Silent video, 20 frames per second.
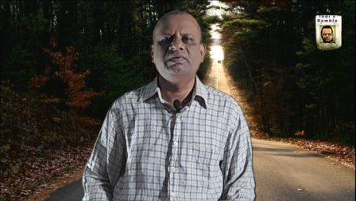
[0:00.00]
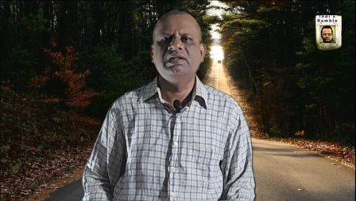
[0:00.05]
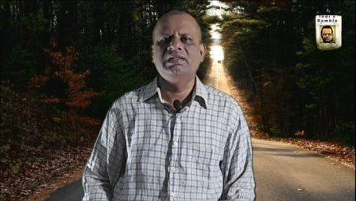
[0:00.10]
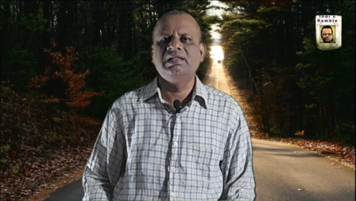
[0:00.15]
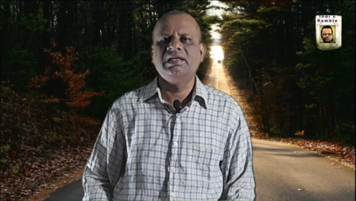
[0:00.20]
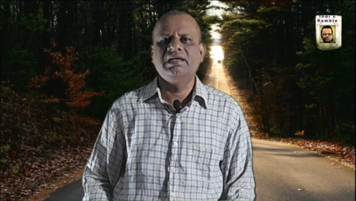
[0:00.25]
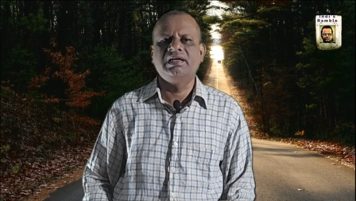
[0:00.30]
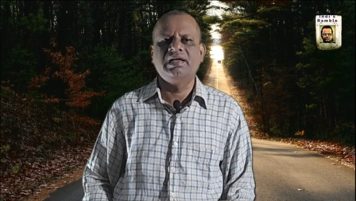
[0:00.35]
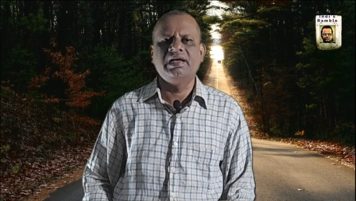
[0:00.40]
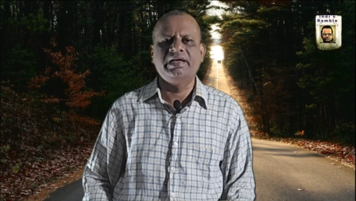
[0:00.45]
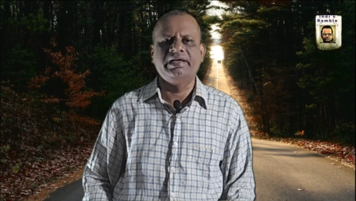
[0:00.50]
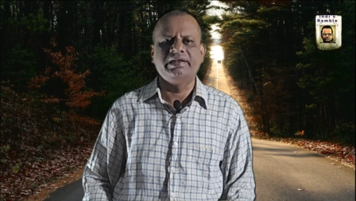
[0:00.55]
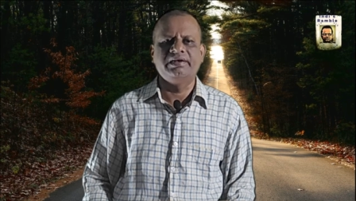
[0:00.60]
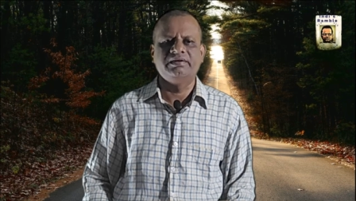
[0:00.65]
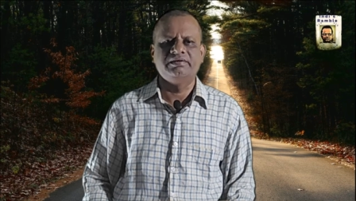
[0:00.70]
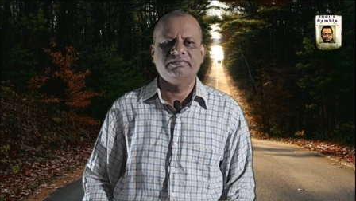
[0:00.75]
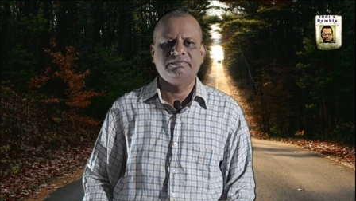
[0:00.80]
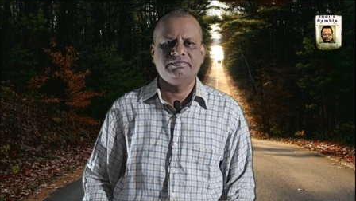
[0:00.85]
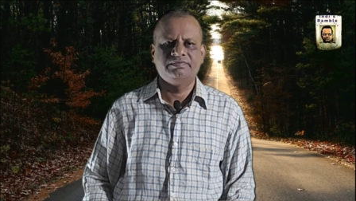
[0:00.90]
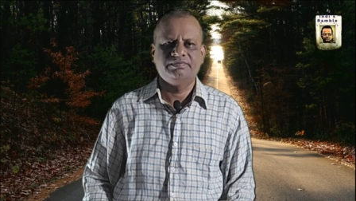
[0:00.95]
will they gain.
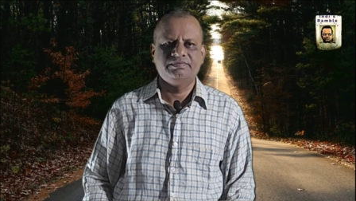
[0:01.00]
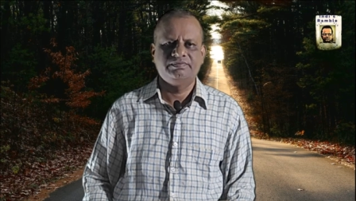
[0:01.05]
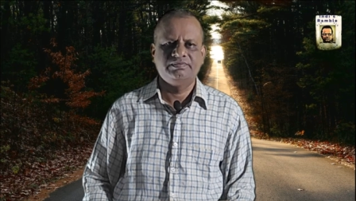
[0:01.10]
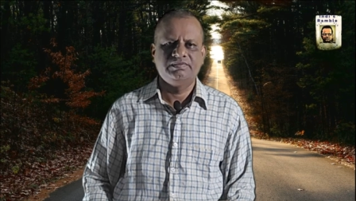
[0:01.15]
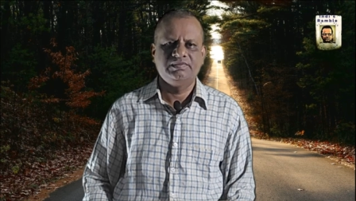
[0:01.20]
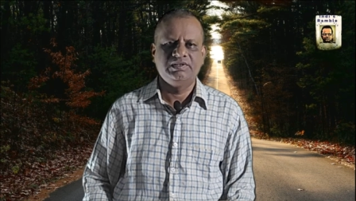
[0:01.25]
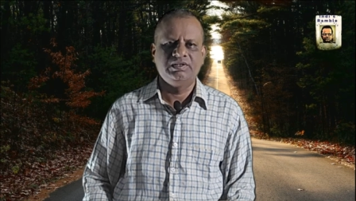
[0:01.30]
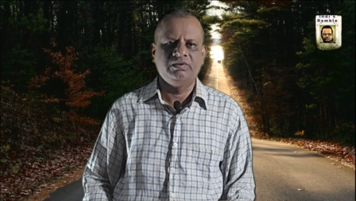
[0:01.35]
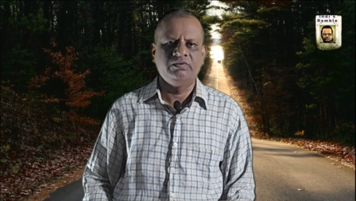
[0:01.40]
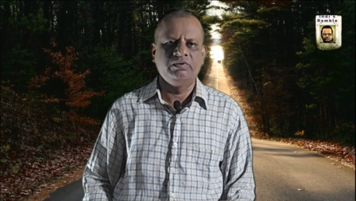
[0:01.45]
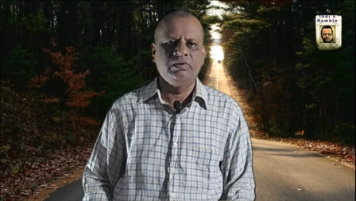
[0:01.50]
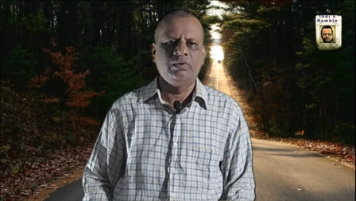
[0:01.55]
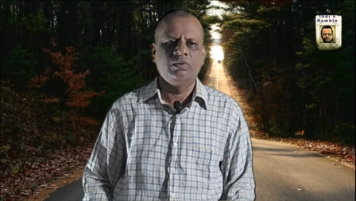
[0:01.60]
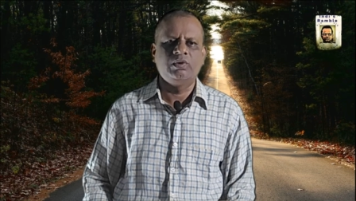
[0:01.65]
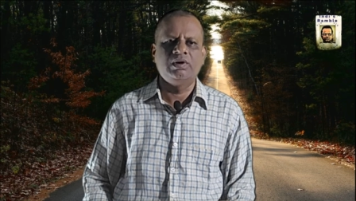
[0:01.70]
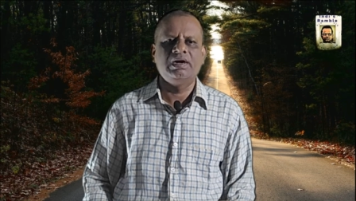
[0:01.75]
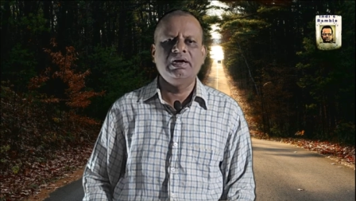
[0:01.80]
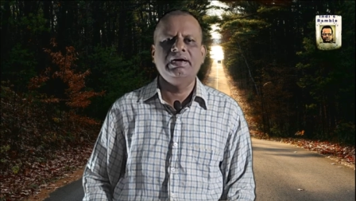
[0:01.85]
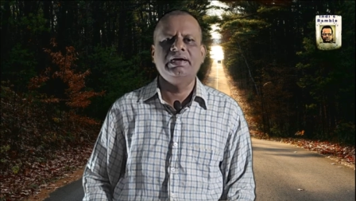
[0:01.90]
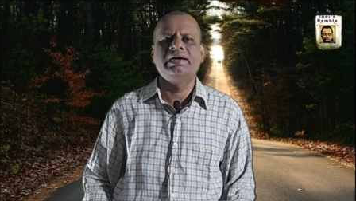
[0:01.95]
You will
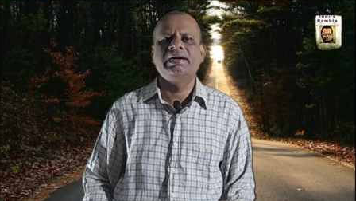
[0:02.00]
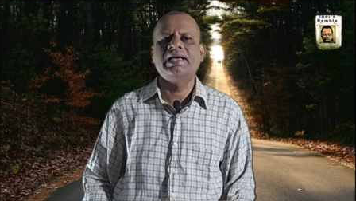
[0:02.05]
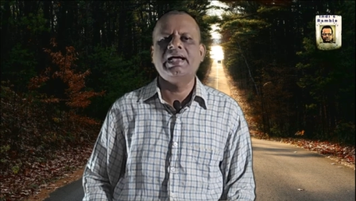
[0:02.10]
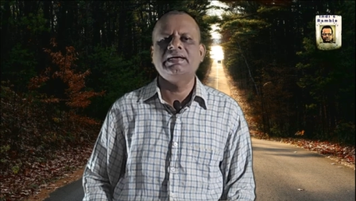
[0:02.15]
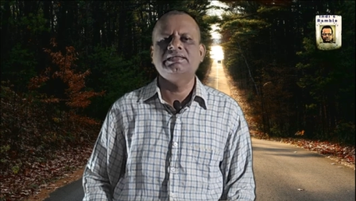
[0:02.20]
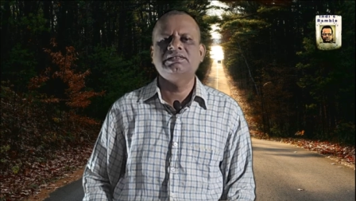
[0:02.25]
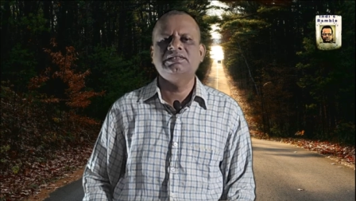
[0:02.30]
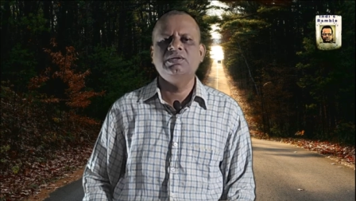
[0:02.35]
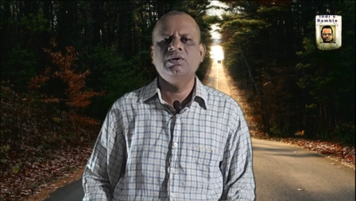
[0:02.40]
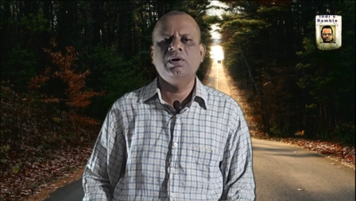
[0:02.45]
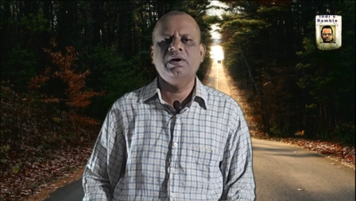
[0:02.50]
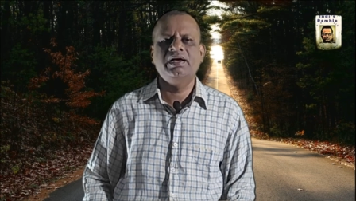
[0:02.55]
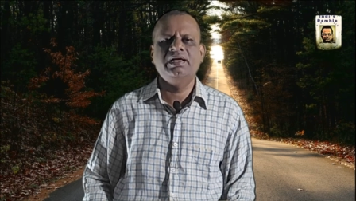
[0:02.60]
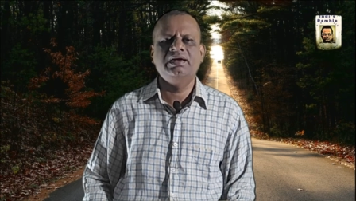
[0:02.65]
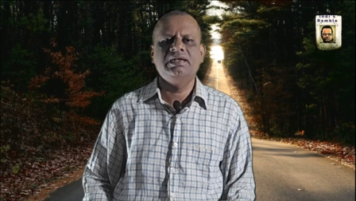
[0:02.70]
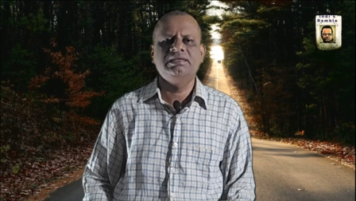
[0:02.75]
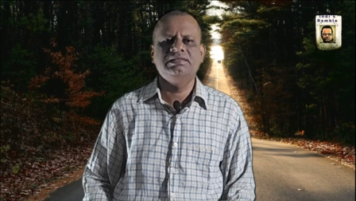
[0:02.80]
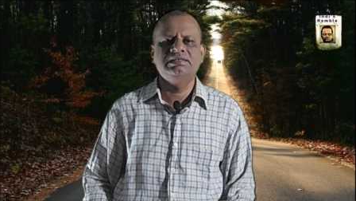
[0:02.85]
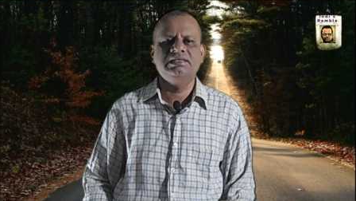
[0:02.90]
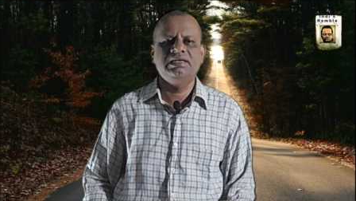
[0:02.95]
only tax your
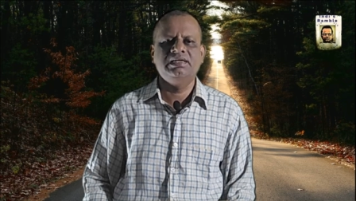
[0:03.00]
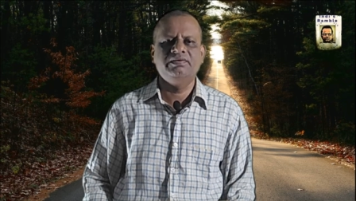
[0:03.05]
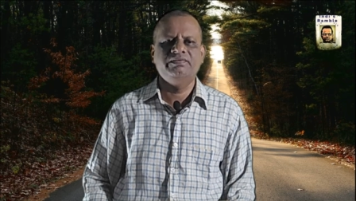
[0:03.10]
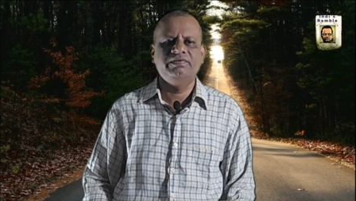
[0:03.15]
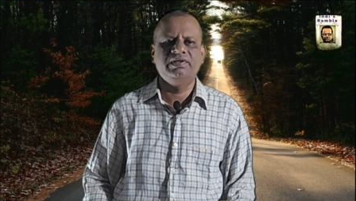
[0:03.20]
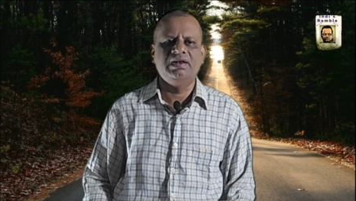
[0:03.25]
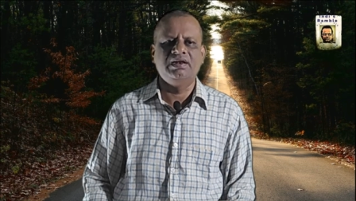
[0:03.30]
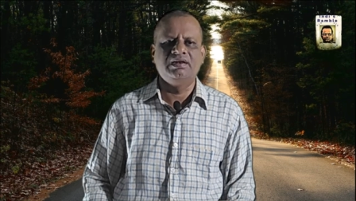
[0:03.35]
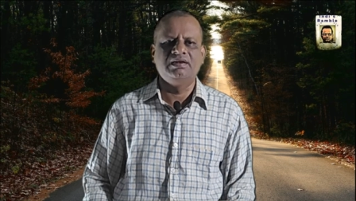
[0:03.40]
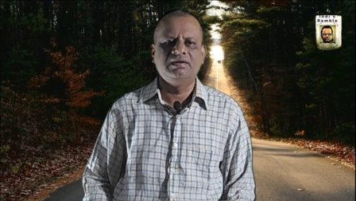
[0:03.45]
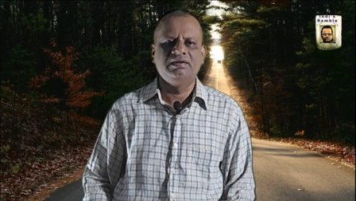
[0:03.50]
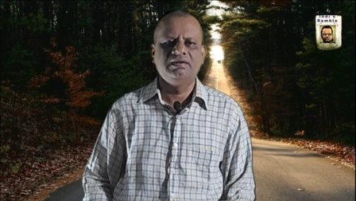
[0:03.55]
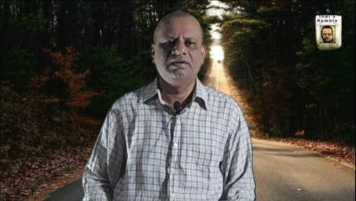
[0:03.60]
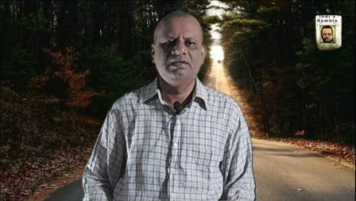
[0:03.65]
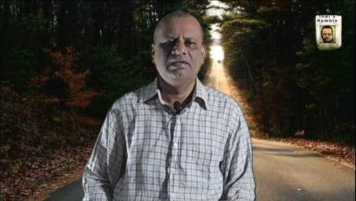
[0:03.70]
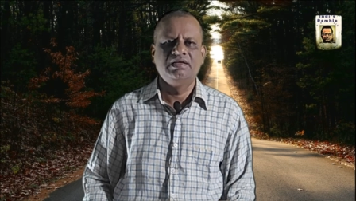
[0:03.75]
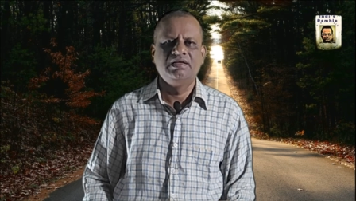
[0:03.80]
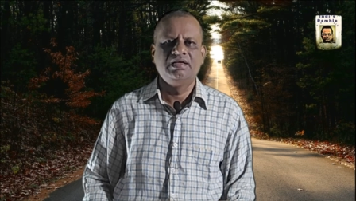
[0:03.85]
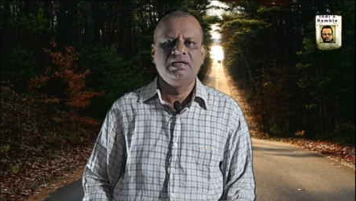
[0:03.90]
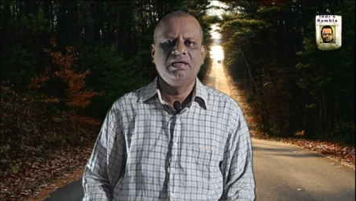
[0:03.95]
energy and will
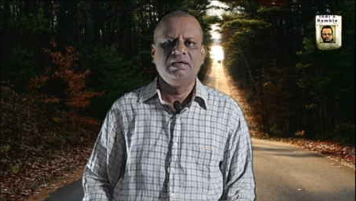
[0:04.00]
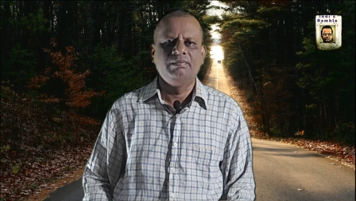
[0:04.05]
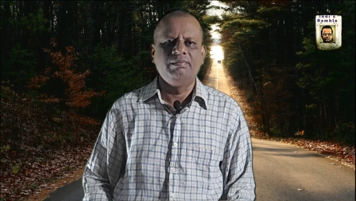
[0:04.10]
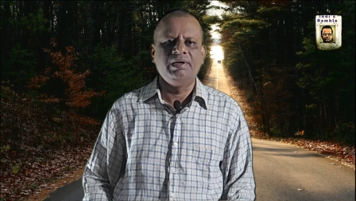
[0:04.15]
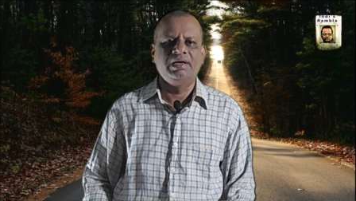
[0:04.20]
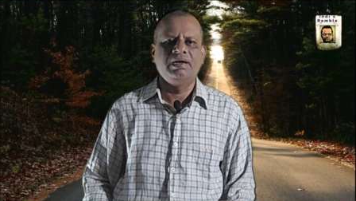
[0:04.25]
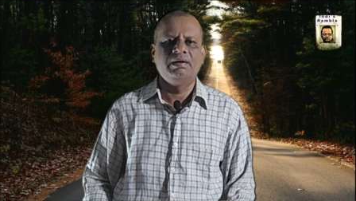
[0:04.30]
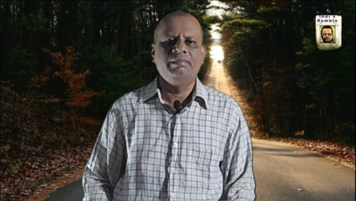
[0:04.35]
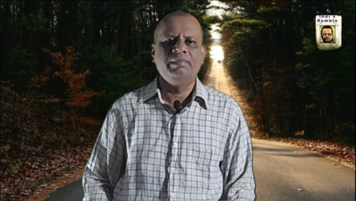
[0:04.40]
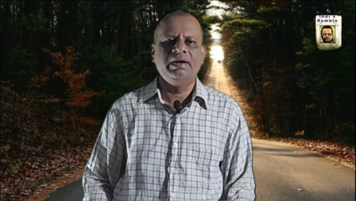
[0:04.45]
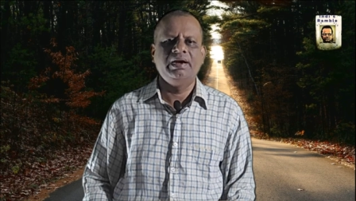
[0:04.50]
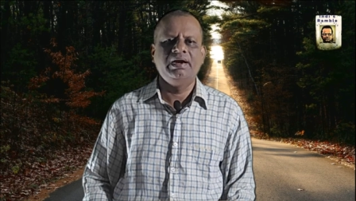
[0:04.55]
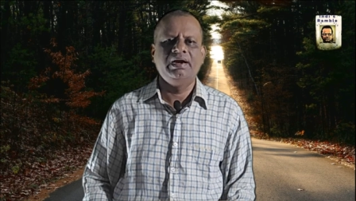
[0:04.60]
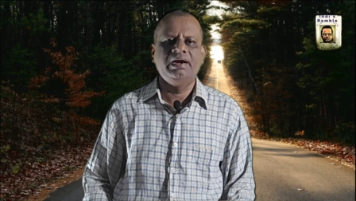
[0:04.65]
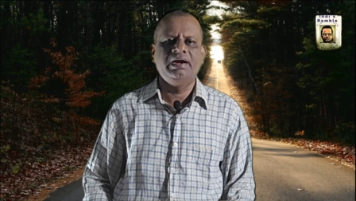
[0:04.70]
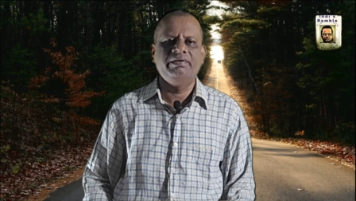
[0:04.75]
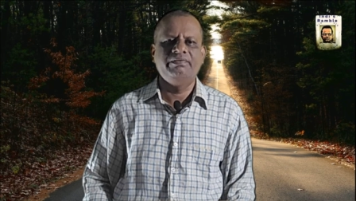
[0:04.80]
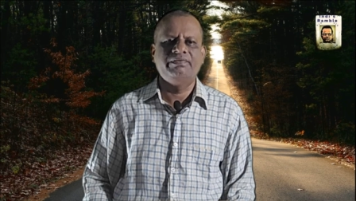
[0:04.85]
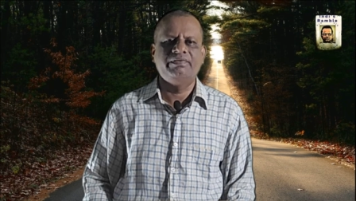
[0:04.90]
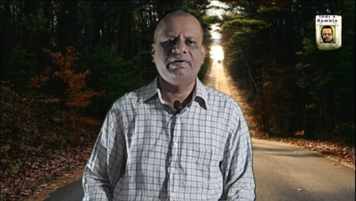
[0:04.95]
become
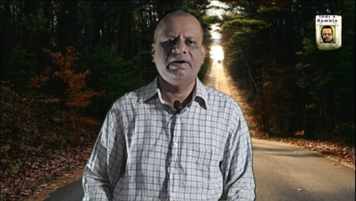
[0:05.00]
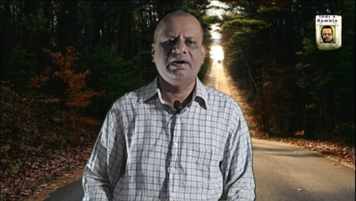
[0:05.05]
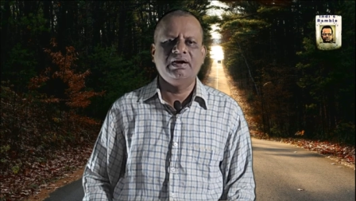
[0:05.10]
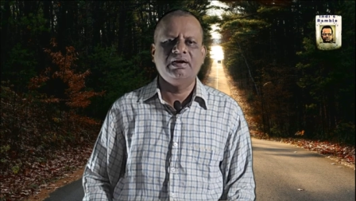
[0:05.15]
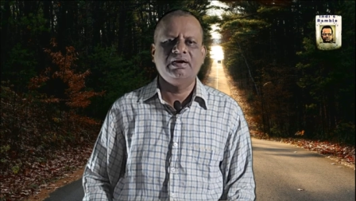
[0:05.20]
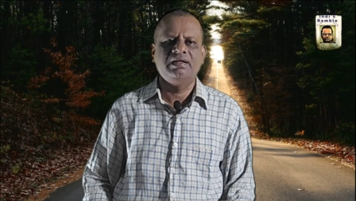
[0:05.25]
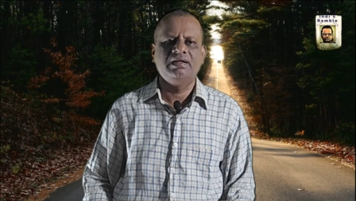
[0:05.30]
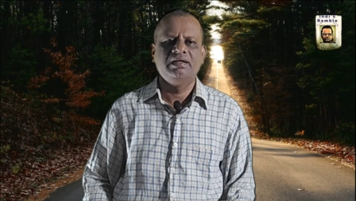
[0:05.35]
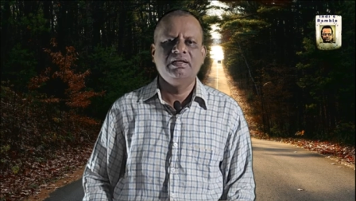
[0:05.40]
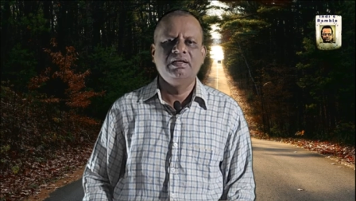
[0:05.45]
indifferent.